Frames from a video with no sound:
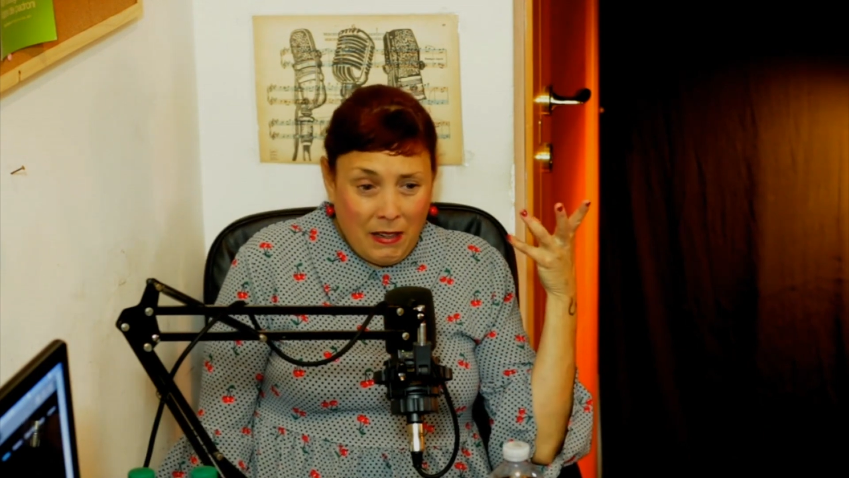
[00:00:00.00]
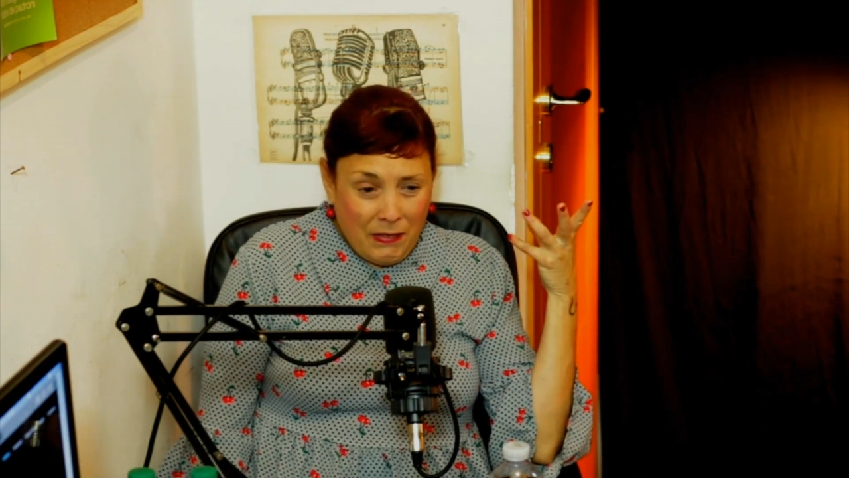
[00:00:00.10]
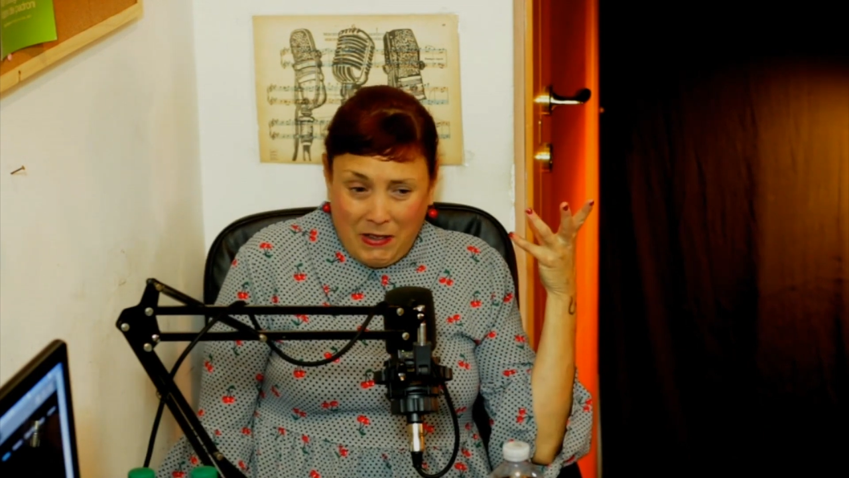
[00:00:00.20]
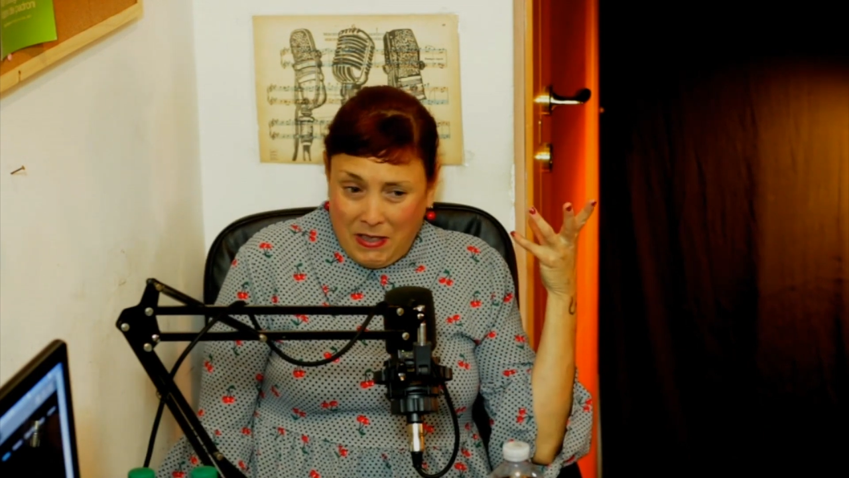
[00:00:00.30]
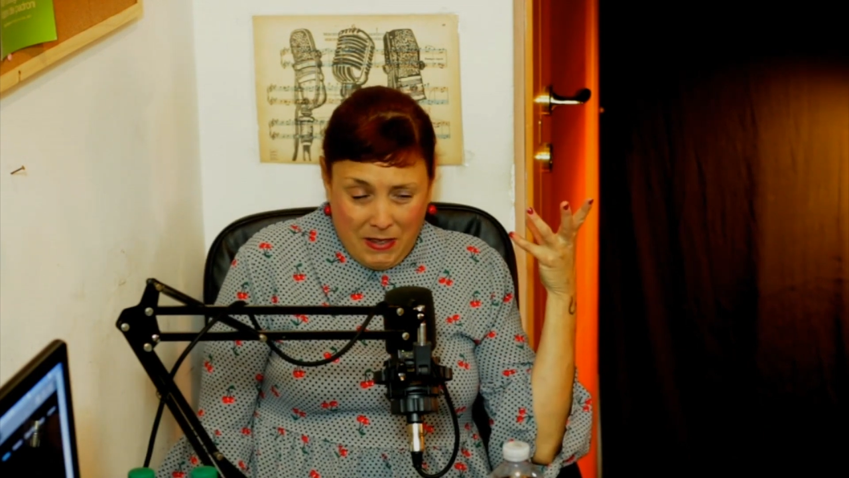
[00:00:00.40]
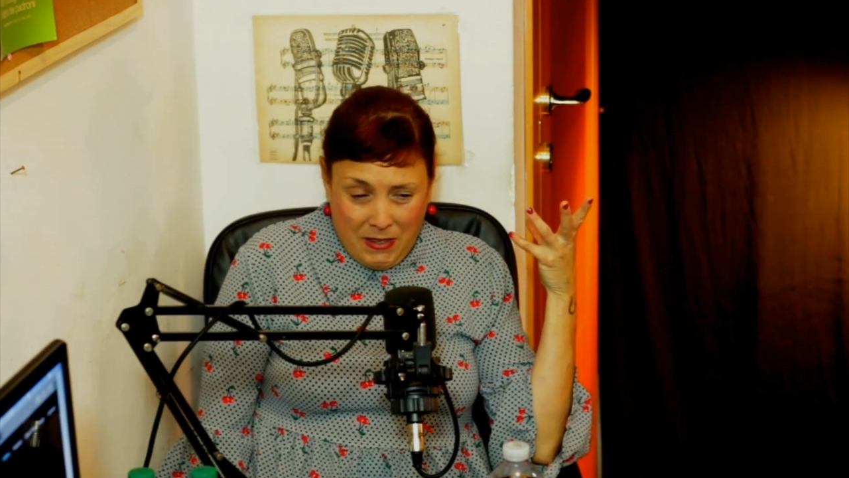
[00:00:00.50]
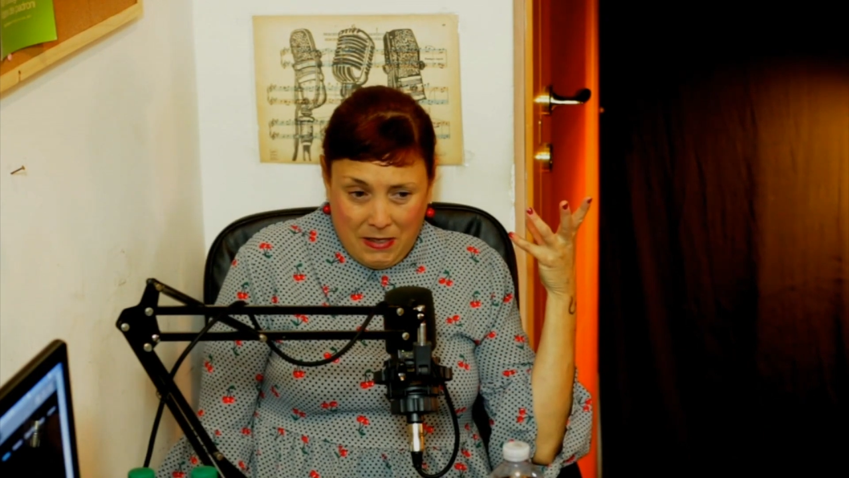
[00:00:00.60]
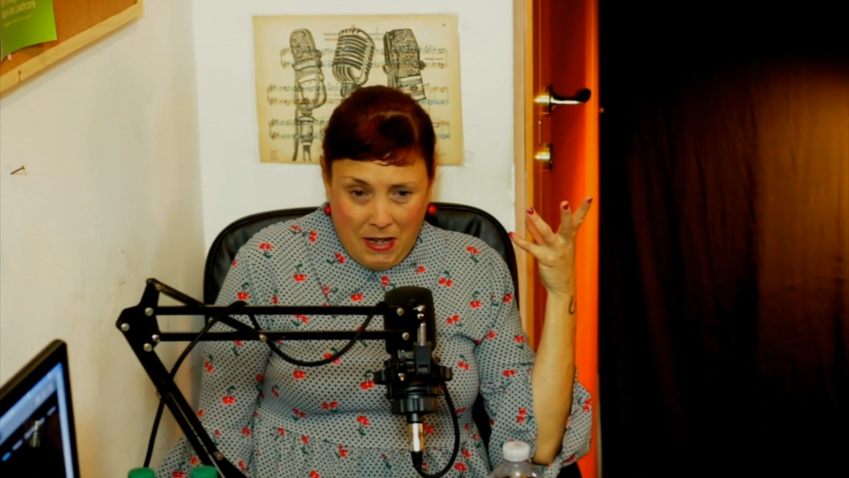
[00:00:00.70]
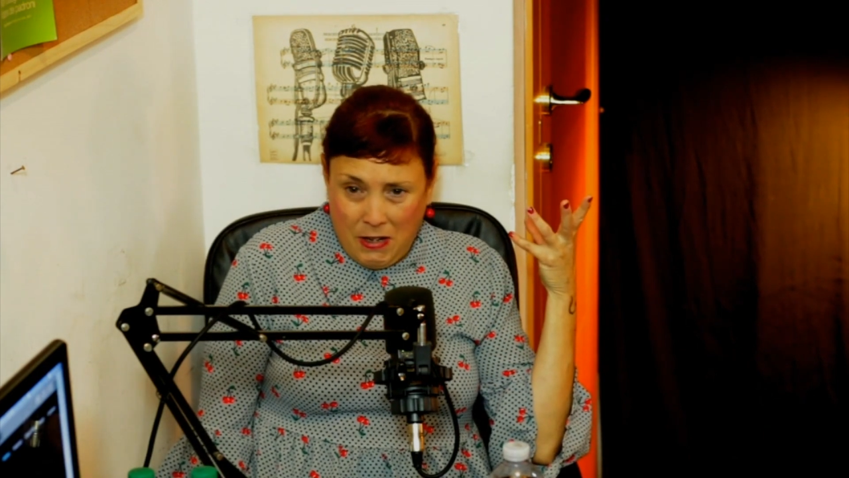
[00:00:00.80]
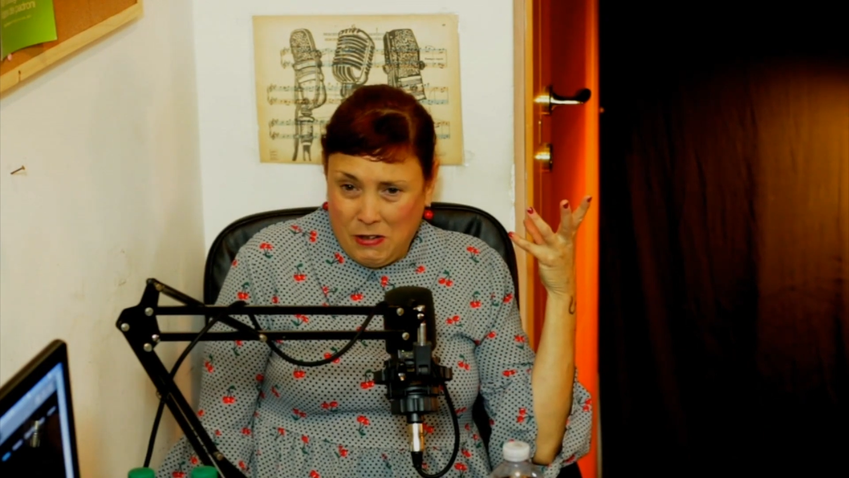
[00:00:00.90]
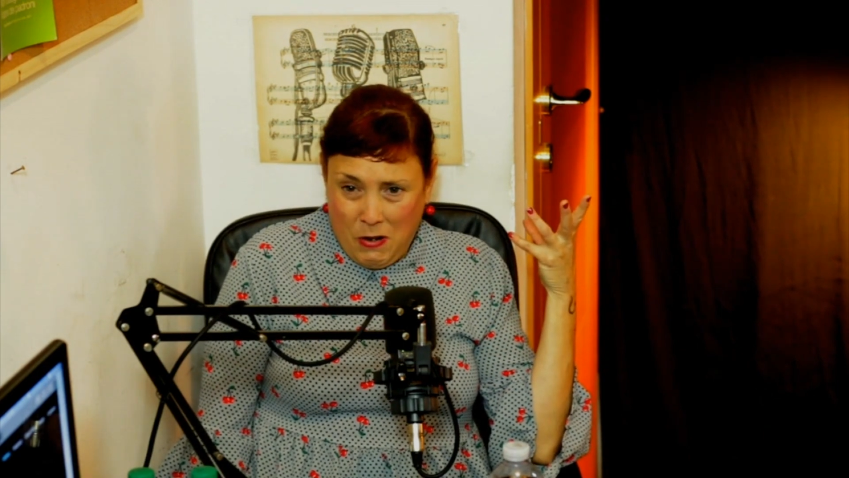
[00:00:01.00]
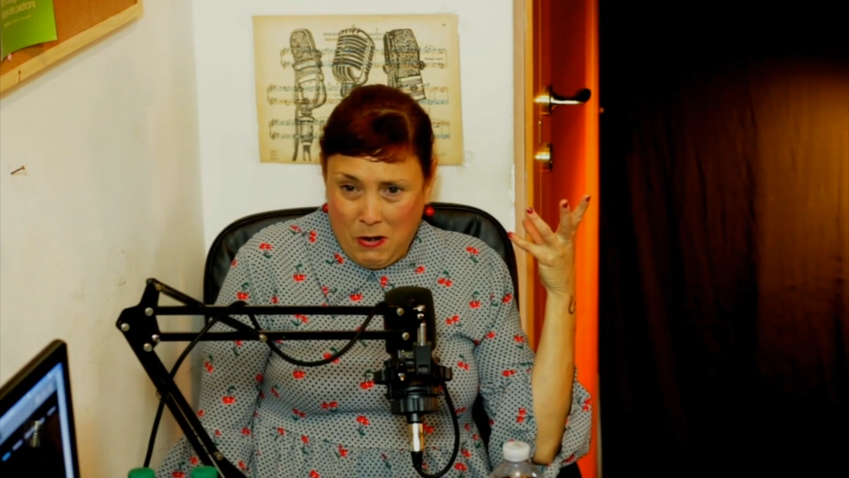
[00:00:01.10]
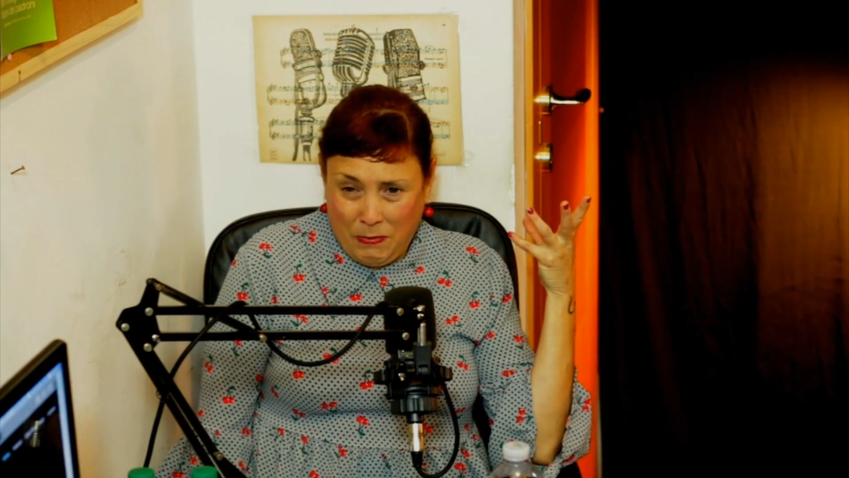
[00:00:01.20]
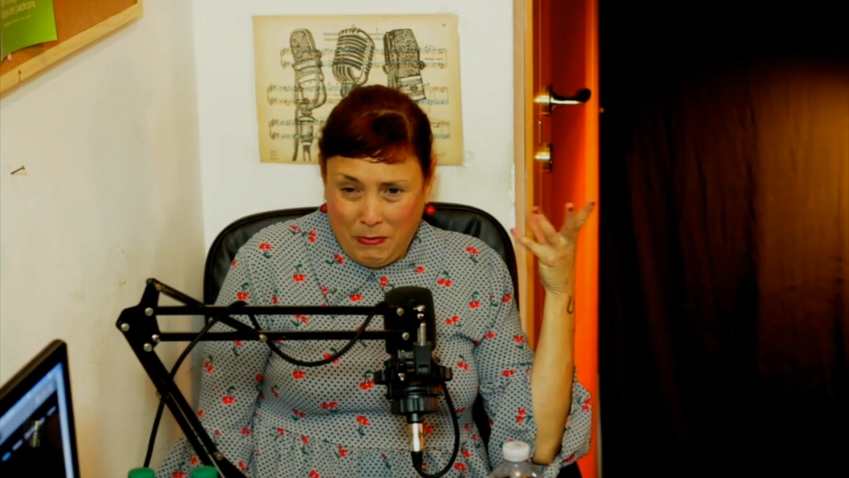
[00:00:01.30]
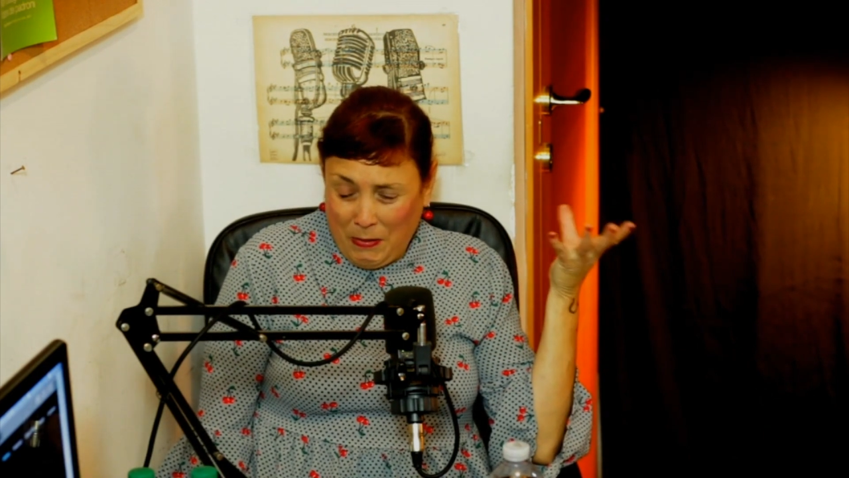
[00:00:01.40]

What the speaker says: if he did the same joke,